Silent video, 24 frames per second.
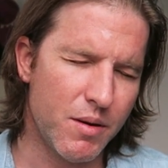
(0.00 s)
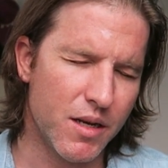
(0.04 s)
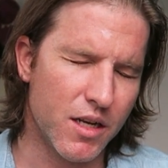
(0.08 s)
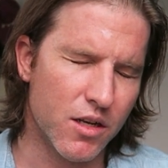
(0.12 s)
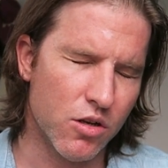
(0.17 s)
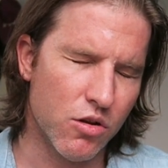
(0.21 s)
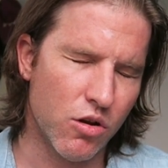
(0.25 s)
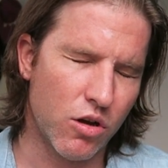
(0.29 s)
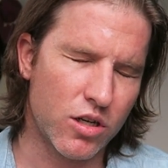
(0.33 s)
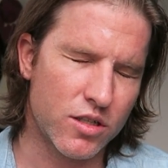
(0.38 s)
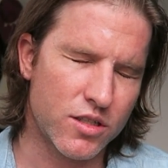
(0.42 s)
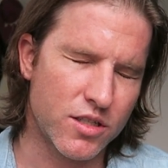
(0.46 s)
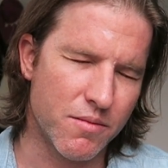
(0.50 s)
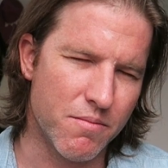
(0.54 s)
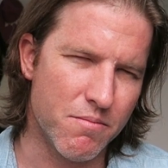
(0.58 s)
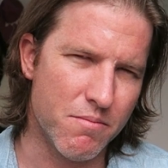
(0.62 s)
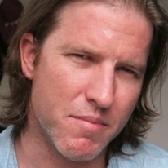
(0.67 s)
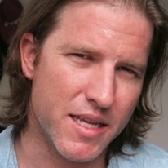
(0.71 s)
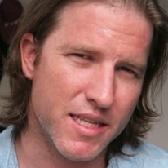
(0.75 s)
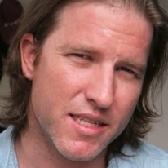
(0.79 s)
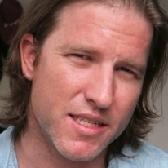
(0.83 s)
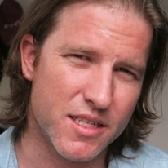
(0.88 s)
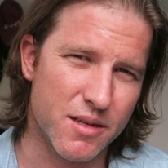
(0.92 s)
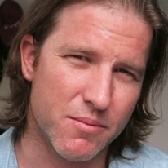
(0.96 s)
but look to
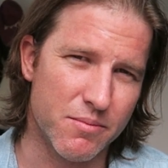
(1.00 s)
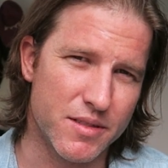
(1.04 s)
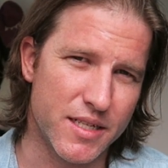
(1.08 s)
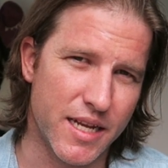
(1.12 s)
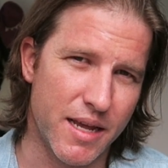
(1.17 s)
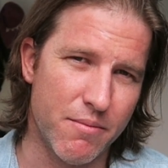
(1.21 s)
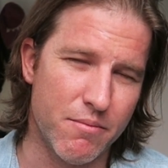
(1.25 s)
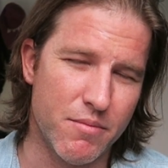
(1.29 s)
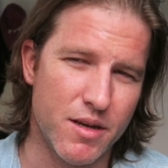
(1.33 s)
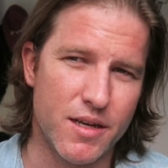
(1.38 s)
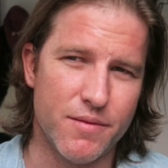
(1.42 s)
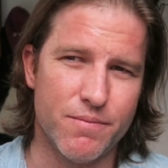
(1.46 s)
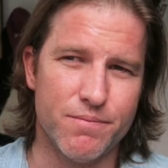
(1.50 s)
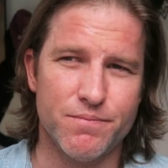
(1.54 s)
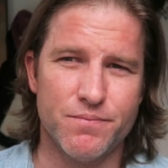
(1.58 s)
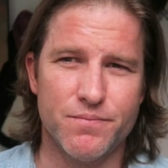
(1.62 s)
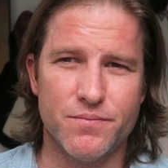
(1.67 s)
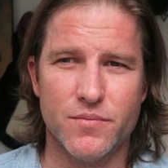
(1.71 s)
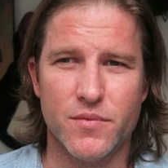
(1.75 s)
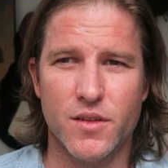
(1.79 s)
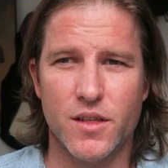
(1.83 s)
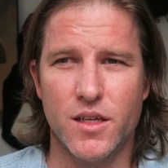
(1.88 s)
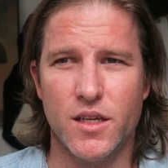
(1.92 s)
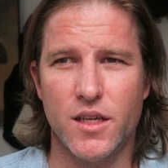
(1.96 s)
mid-September,
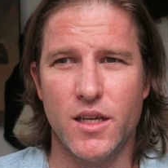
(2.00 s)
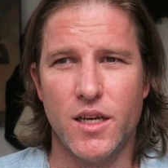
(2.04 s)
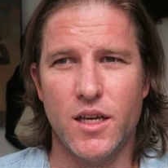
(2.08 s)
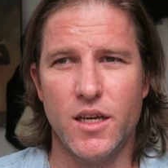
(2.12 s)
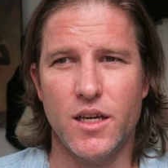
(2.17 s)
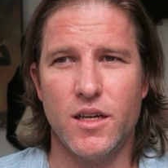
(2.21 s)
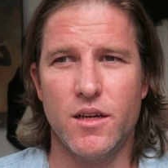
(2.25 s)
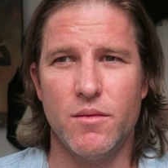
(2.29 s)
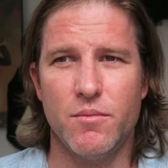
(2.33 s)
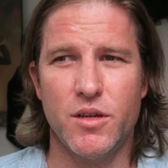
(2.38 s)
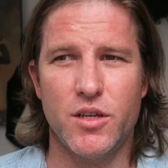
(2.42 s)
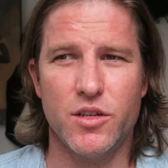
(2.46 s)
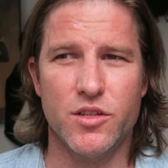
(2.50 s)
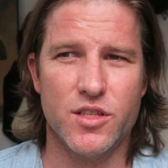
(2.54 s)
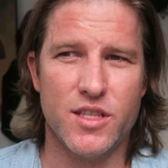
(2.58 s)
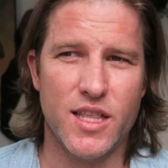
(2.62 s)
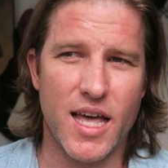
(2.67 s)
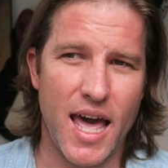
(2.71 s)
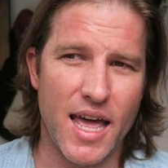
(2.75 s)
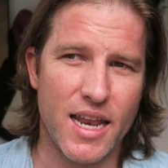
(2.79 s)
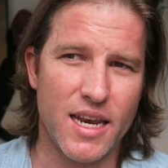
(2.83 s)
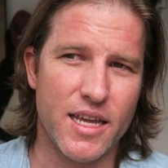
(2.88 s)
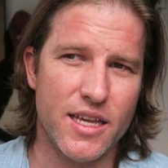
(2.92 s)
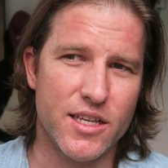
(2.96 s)
because
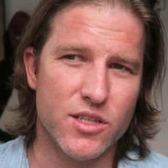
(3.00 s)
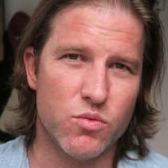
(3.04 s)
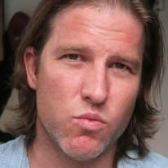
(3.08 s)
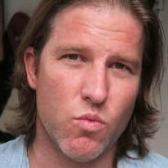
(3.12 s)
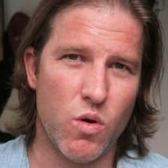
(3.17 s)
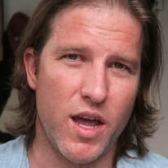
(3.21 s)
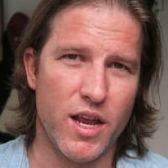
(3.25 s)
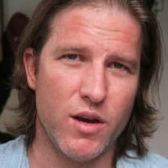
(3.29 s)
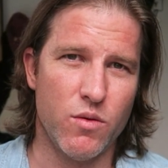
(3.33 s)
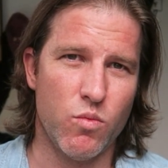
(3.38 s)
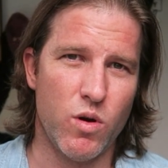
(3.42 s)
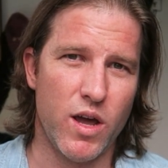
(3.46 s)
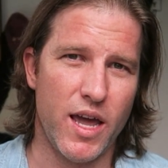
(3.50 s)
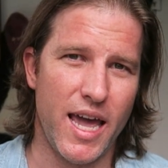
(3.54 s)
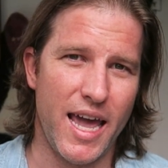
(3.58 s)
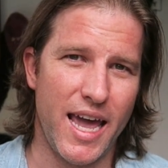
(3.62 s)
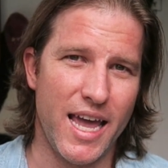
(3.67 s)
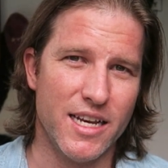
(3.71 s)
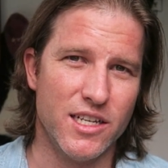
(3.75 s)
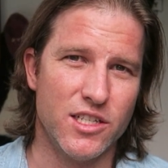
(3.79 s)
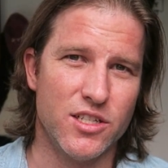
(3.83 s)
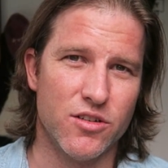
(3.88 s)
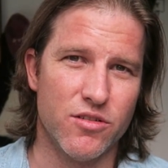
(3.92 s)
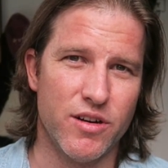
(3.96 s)
that is when we're
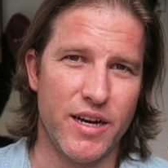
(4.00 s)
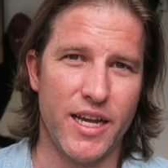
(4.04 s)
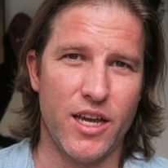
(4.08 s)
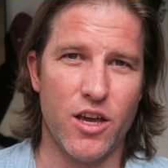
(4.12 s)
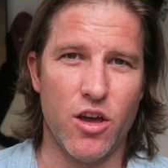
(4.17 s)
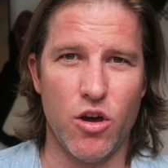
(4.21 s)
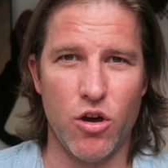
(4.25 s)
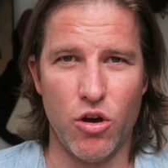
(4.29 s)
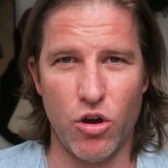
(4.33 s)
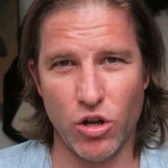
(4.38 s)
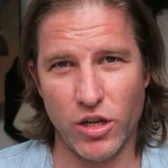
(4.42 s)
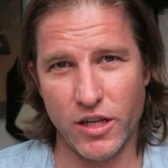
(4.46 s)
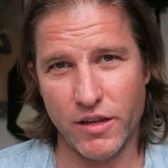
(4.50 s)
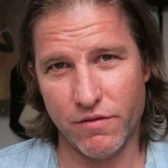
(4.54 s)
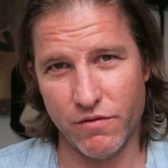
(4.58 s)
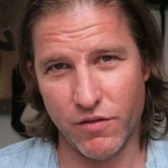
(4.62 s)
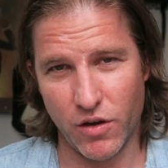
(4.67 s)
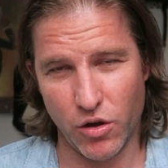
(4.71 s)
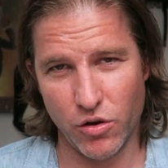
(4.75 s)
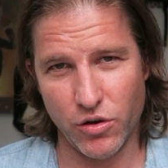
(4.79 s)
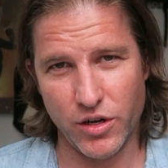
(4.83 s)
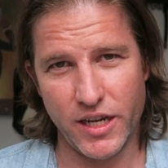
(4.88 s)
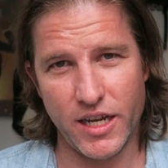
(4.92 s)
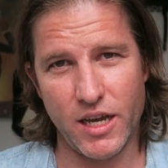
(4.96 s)
entering early
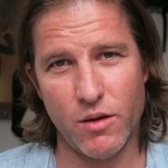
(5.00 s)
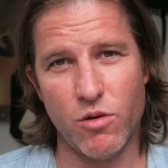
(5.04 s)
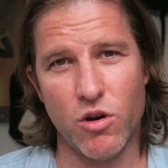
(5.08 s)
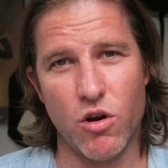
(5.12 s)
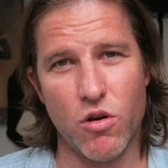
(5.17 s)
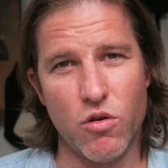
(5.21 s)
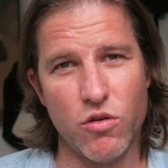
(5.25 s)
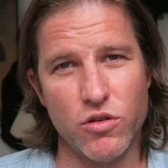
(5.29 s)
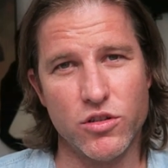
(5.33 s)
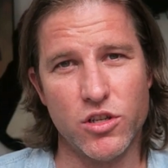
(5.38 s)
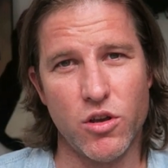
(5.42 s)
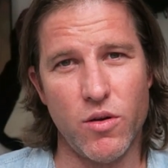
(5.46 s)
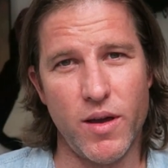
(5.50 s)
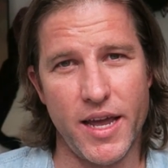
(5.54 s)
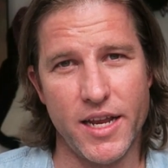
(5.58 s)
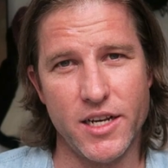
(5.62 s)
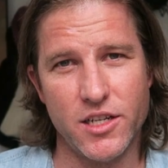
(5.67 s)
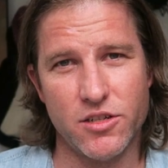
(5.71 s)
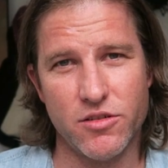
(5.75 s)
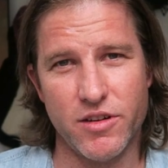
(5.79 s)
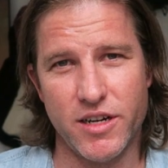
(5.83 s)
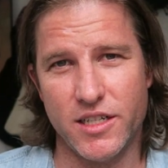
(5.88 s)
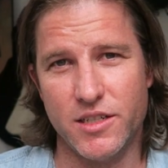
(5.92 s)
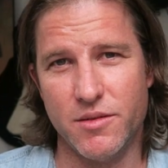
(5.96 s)
voting and we're also
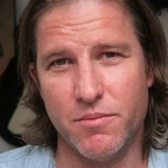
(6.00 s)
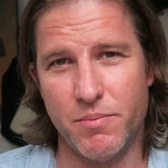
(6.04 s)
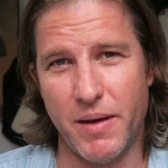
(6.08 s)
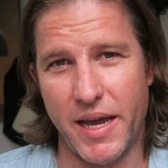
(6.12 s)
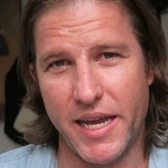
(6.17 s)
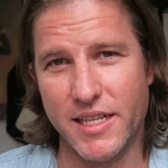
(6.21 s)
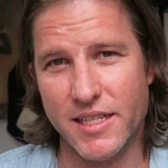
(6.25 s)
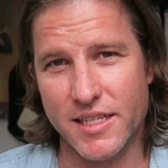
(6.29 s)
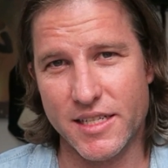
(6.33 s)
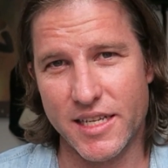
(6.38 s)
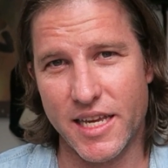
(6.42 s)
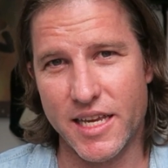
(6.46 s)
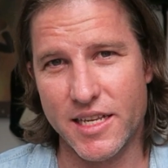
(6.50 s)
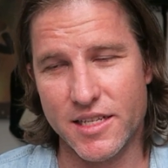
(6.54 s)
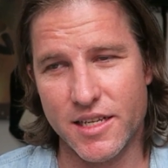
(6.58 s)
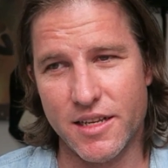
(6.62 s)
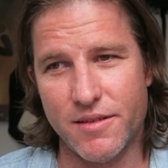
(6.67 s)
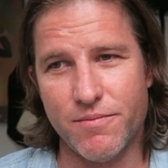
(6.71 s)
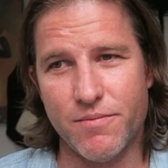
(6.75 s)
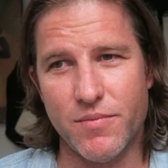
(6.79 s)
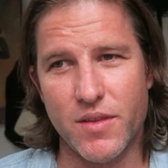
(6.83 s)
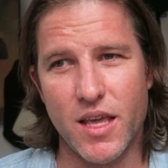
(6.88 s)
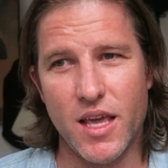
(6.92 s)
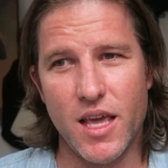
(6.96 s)
entering debate
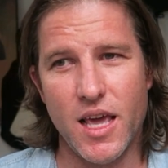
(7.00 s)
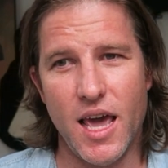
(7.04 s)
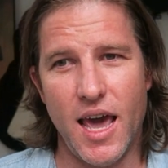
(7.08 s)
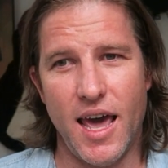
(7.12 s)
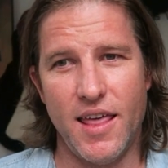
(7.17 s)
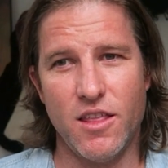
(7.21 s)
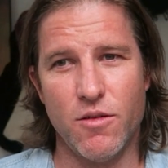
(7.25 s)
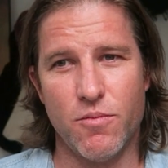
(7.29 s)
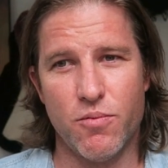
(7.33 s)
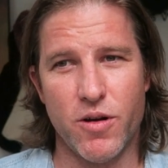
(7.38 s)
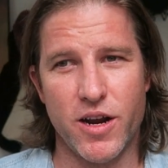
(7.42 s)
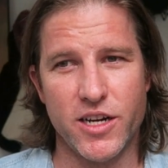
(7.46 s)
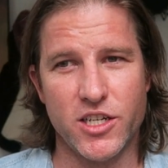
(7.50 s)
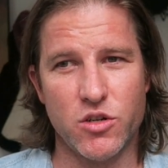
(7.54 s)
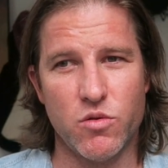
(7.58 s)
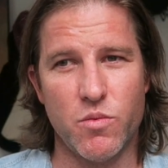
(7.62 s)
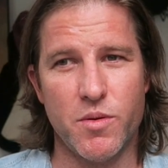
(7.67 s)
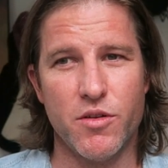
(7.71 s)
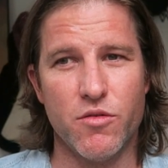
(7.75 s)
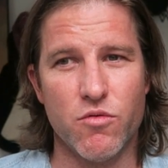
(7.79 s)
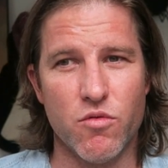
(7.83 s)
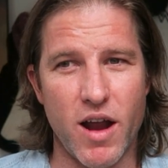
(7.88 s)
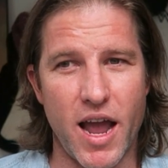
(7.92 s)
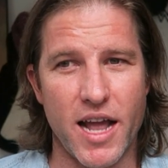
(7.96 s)
season, and the
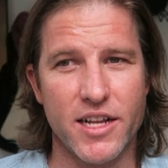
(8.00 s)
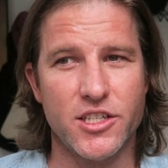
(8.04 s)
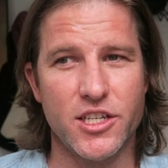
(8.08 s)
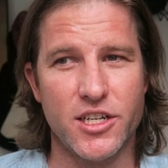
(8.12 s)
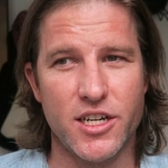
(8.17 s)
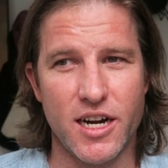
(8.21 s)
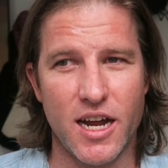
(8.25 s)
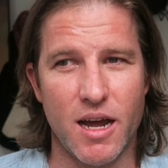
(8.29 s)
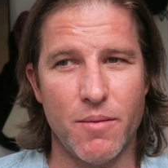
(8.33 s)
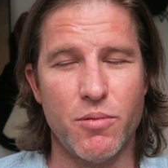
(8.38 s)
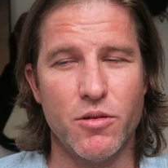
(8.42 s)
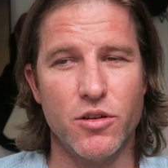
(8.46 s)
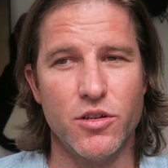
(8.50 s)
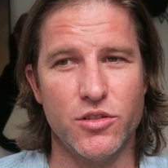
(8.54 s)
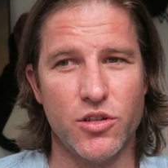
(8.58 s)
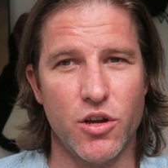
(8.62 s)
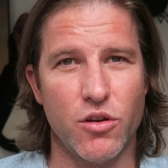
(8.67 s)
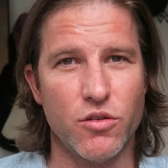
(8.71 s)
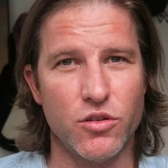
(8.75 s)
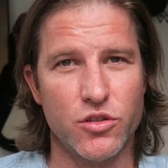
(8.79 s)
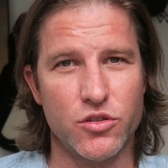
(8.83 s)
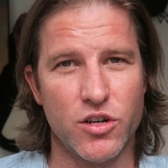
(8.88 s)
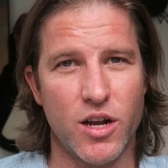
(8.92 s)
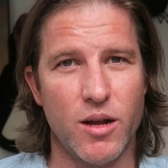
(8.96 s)
pressure will be ratcheted up on
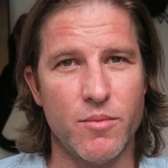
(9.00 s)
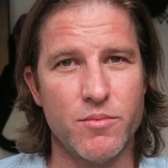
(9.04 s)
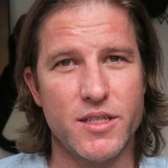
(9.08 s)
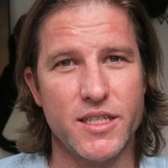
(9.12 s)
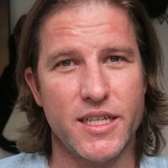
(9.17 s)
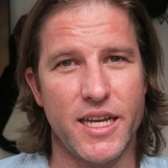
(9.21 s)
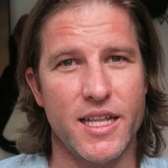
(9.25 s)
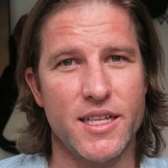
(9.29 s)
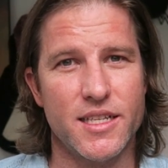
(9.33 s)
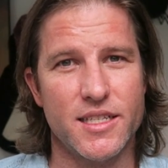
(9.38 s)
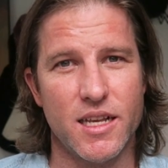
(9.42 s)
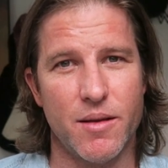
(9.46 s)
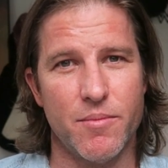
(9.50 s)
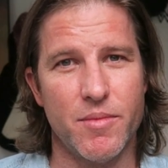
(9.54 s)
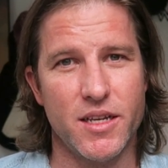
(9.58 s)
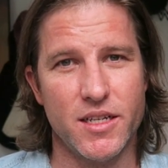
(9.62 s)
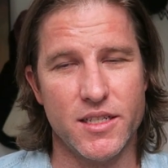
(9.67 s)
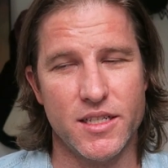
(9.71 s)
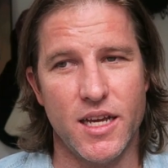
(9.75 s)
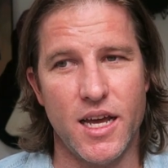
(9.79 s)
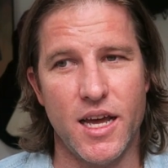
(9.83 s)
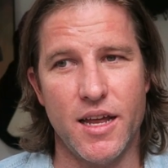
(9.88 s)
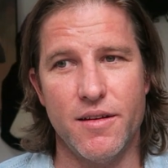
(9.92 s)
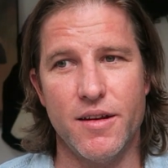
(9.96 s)
Donald Trump to get
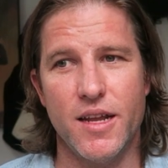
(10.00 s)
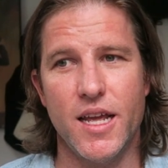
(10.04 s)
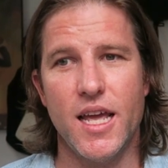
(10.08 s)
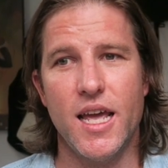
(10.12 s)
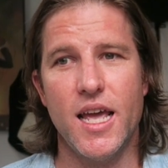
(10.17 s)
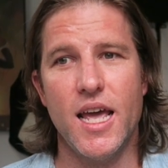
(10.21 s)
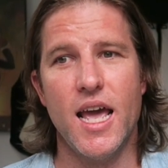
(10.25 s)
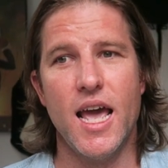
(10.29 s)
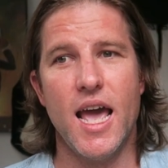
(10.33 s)
something done.